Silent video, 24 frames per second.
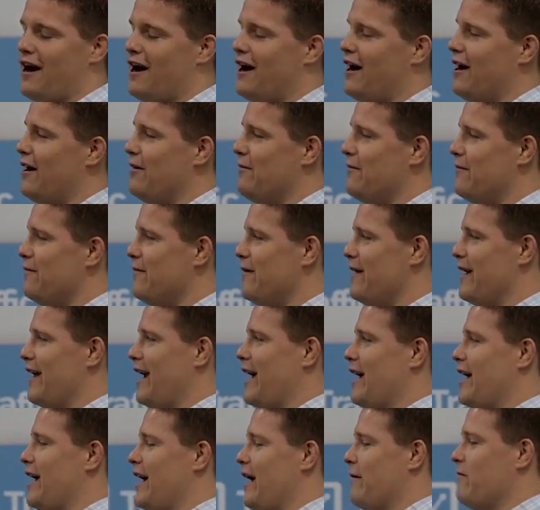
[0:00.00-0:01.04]
And
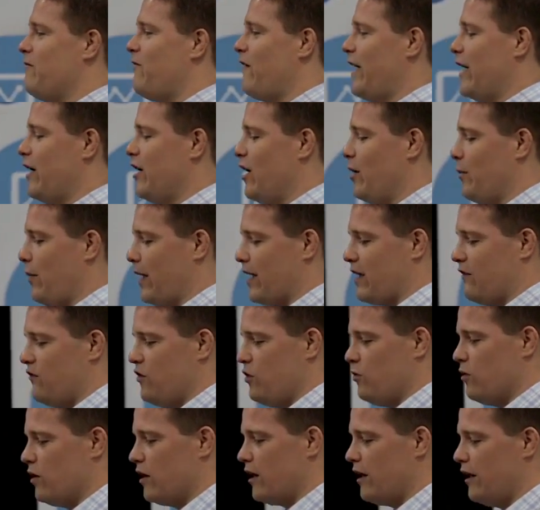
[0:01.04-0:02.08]
I'm fired up. Like if
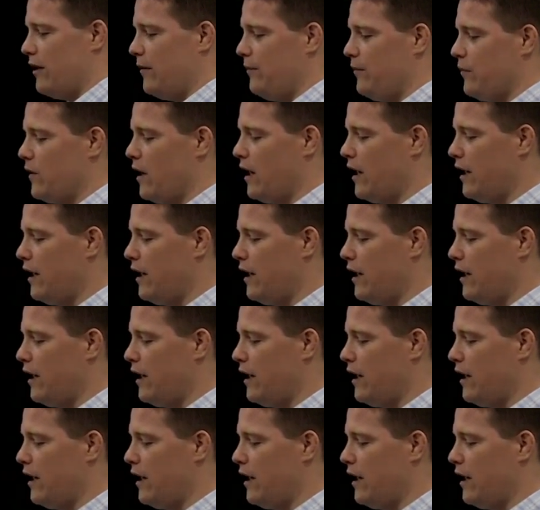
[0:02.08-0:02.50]
you were to,